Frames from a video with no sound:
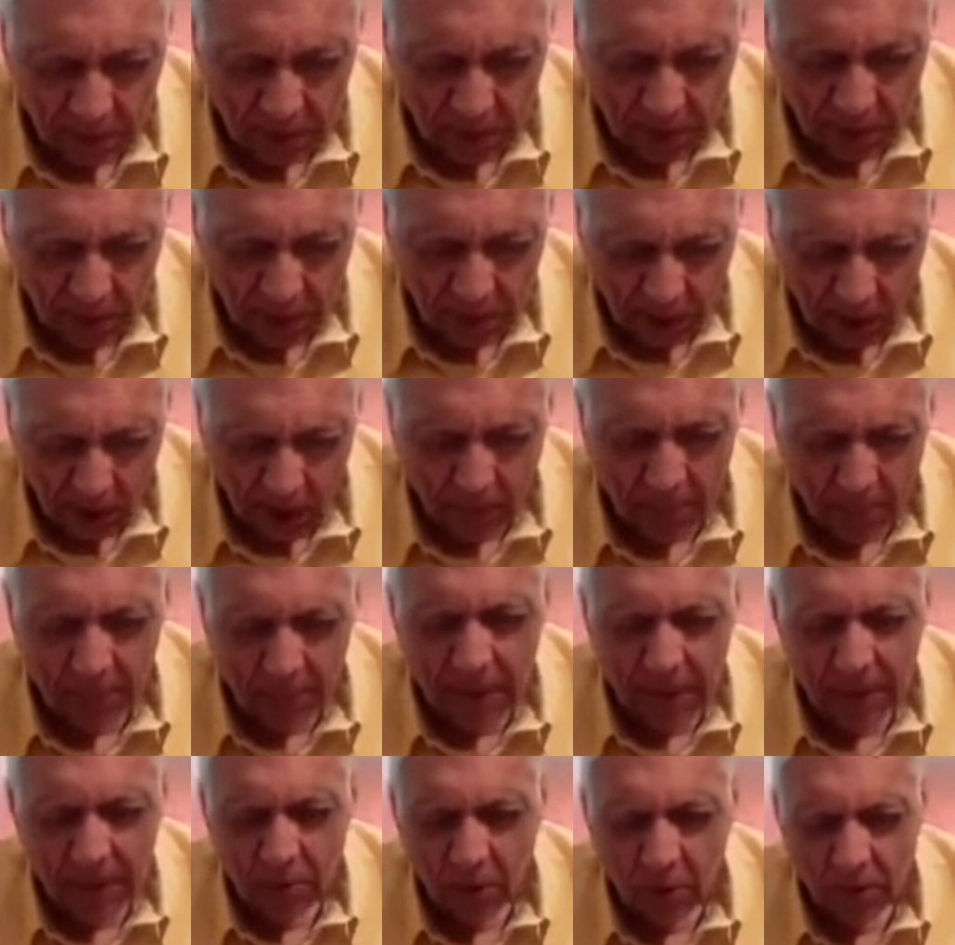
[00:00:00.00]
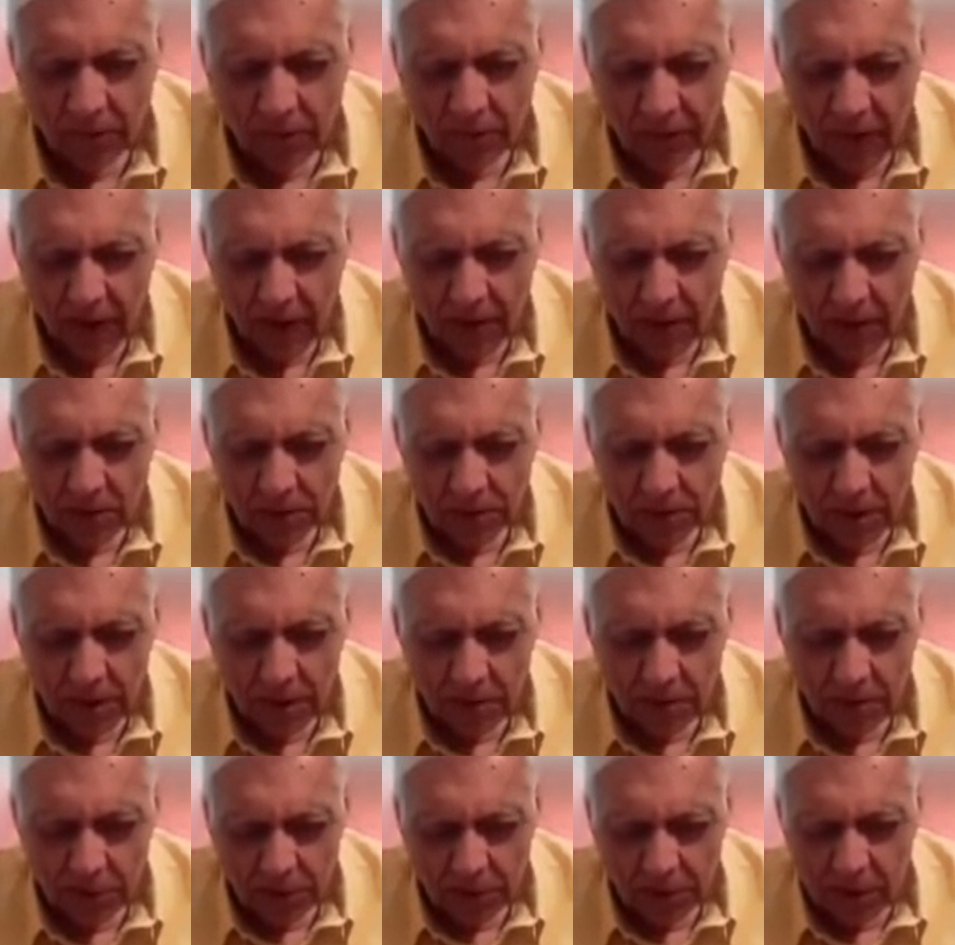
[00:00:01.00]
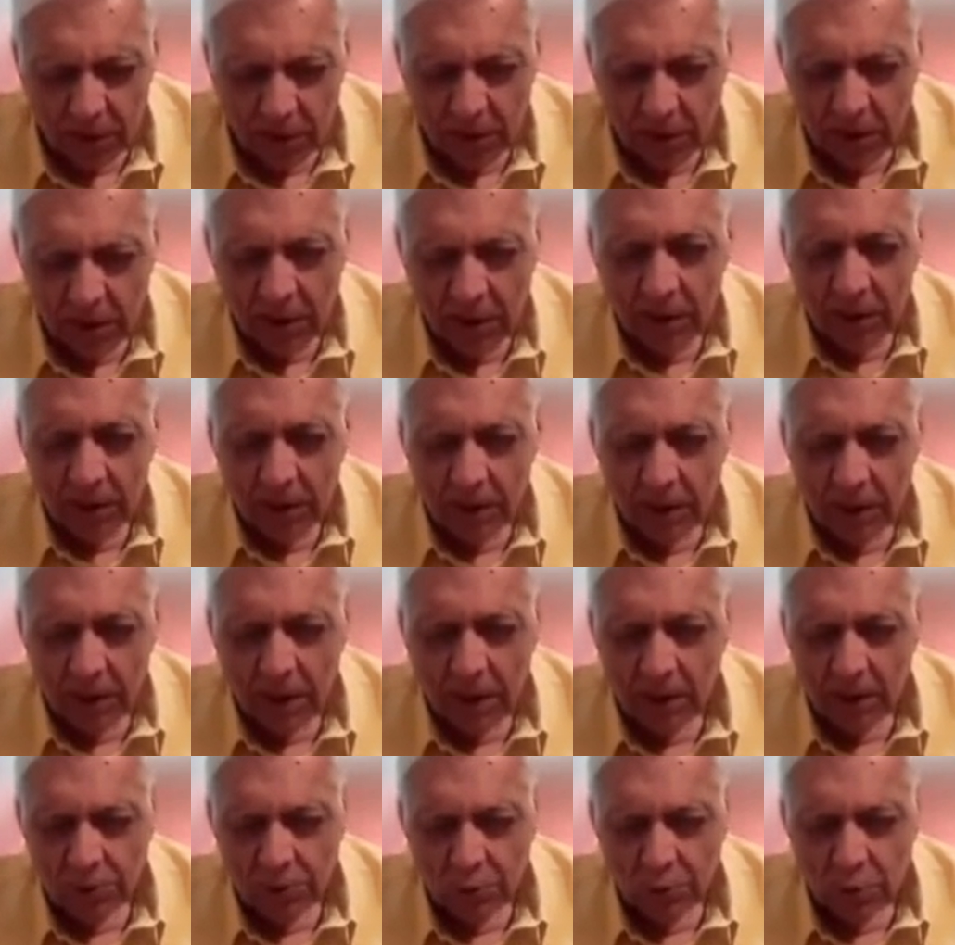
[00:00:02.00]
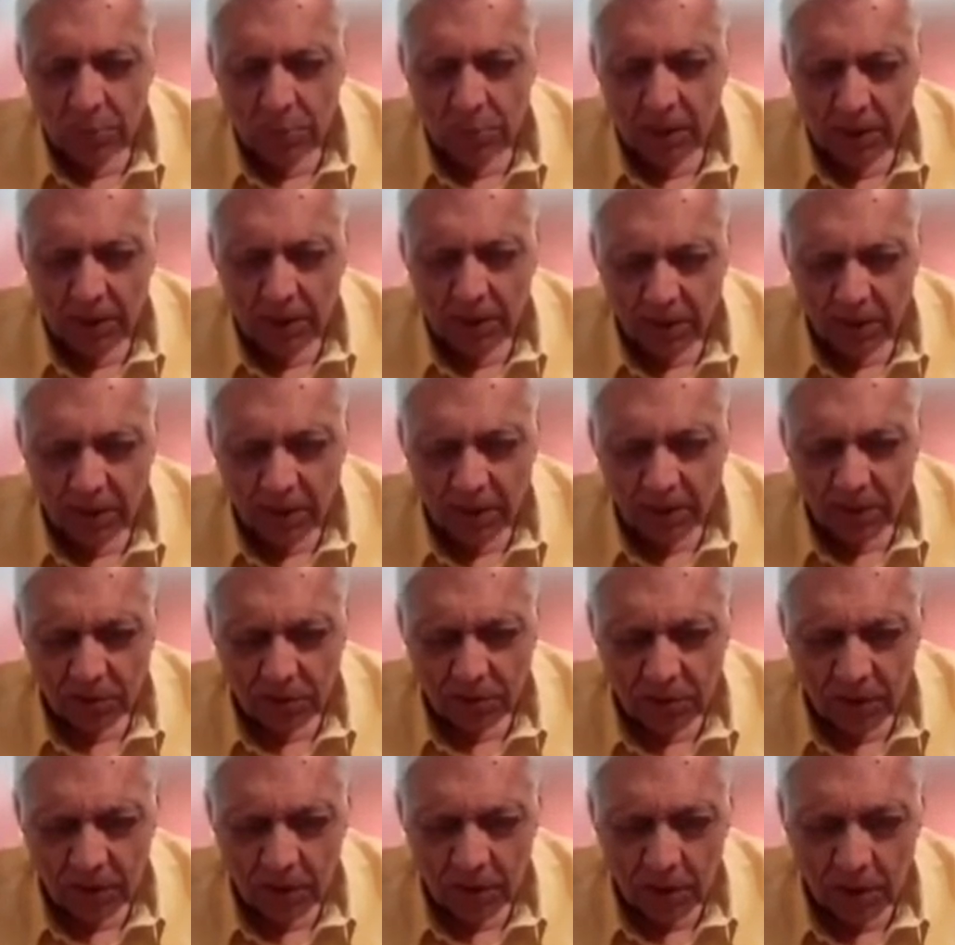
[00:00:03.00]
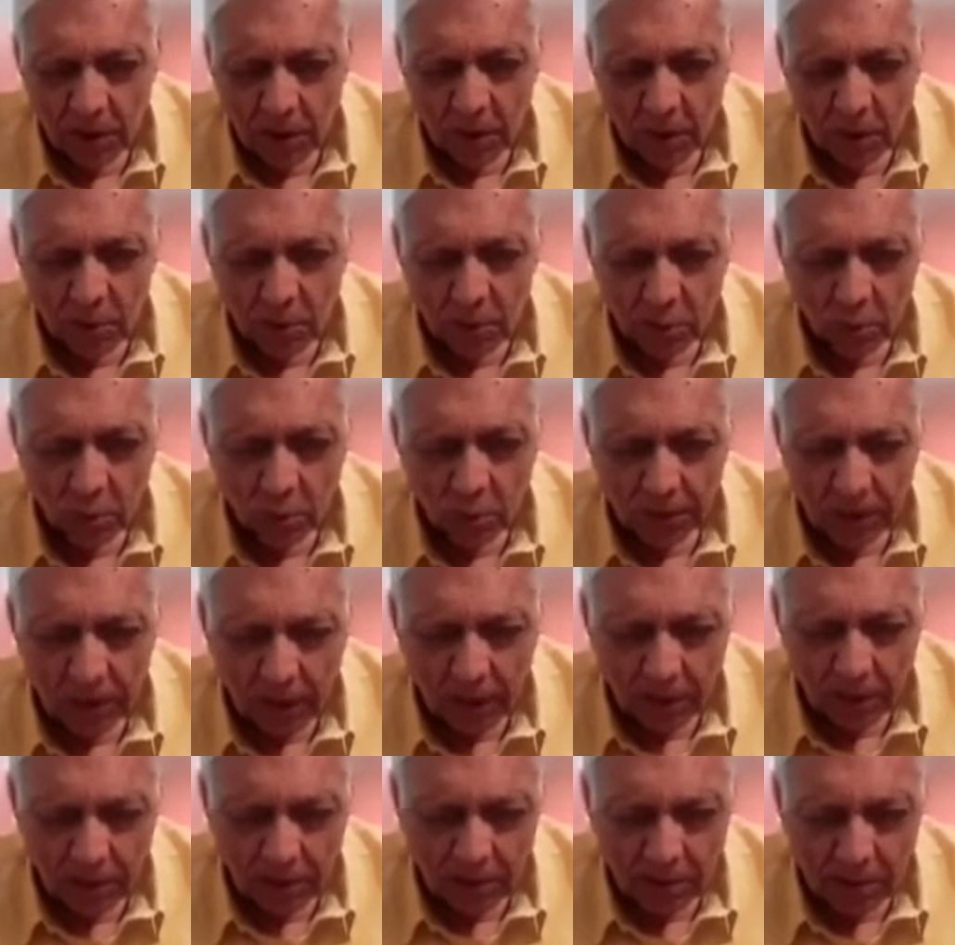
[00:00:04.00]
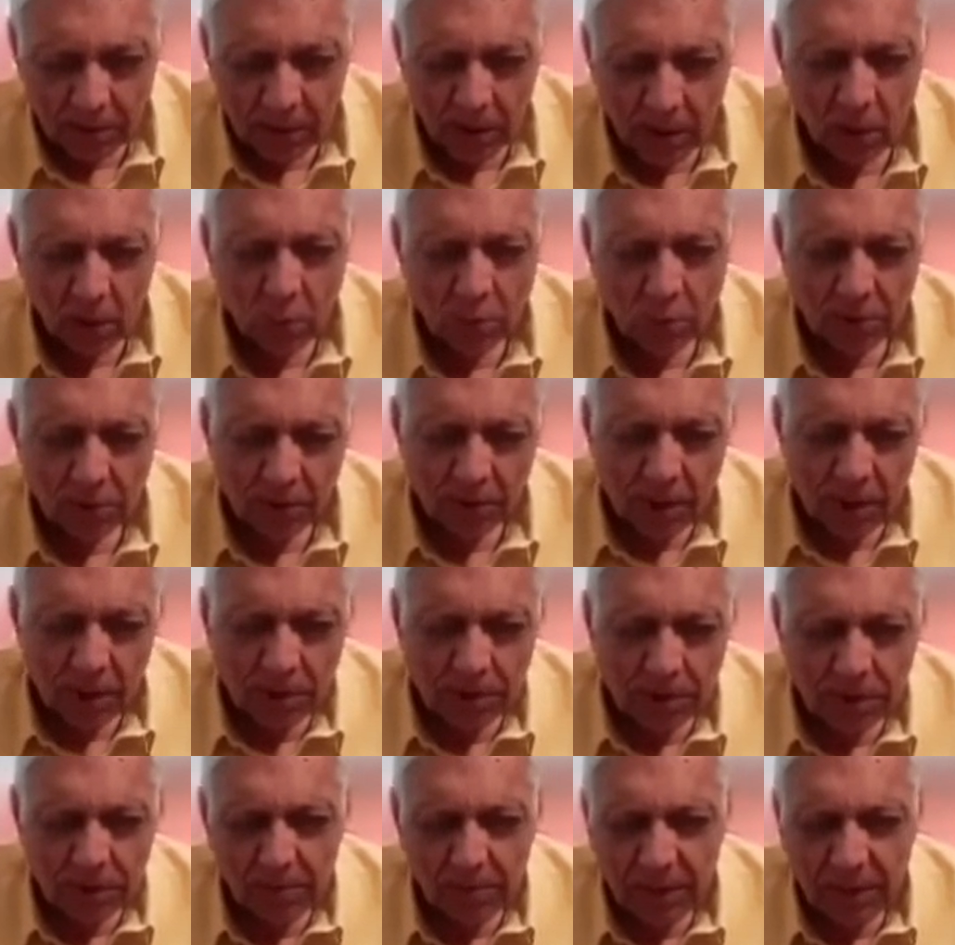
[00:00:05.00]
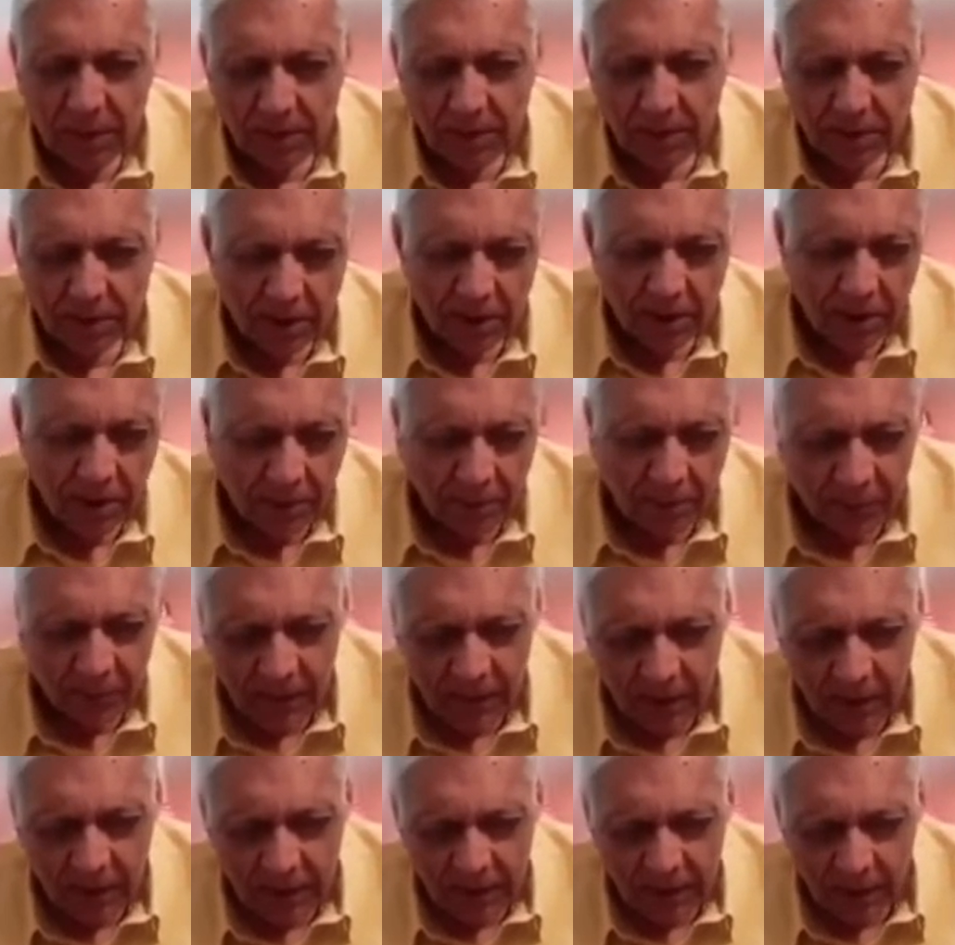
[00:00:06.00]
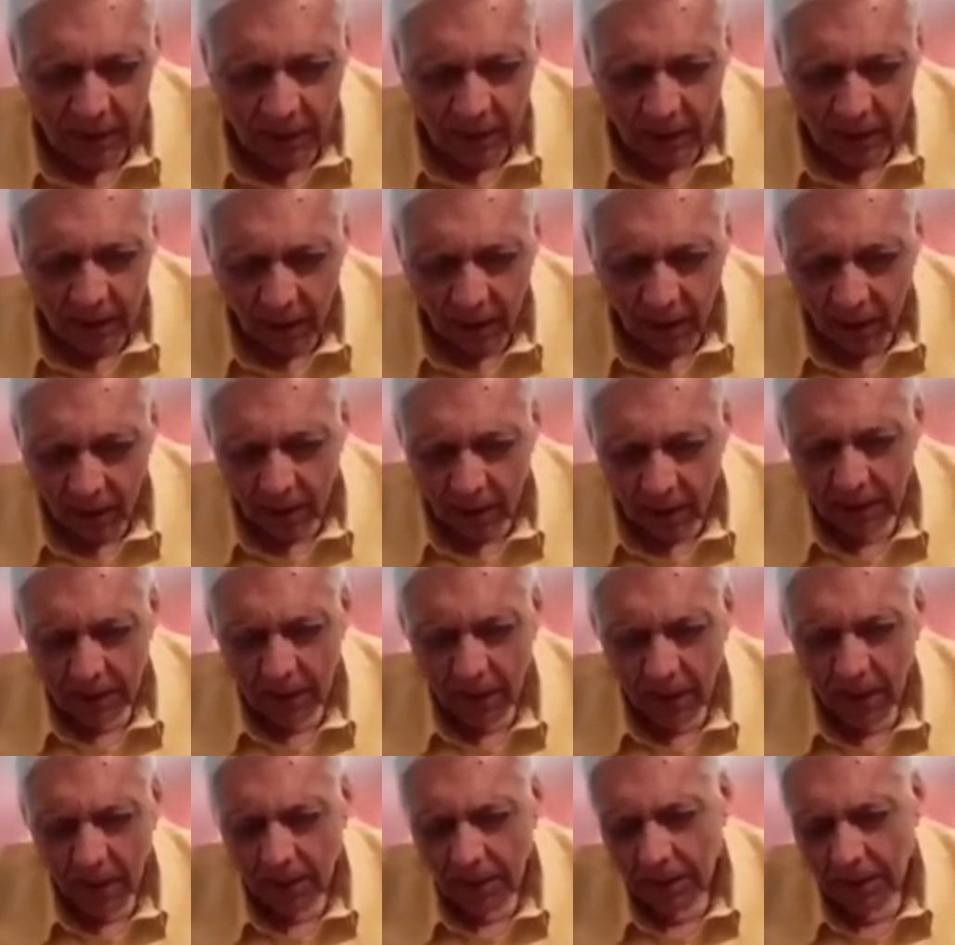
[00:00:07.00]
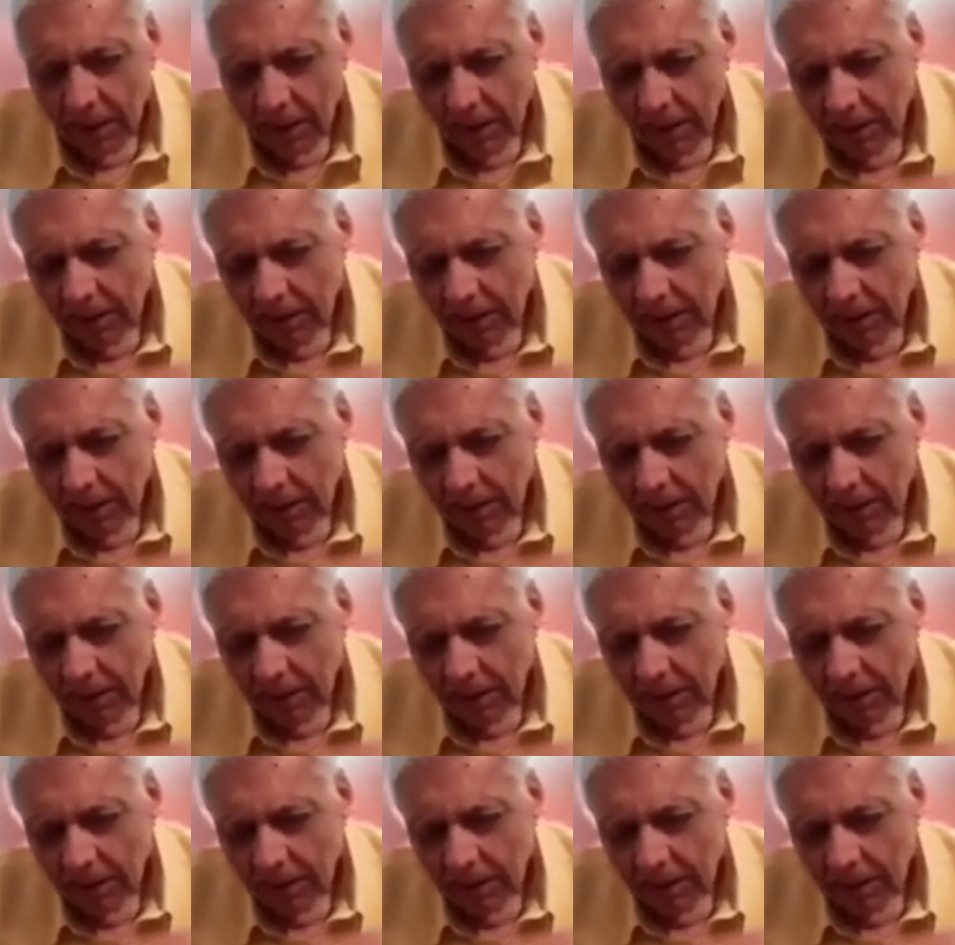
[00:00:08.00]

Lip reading: the ambit of ICAC needs to be revised, so that now traceability, I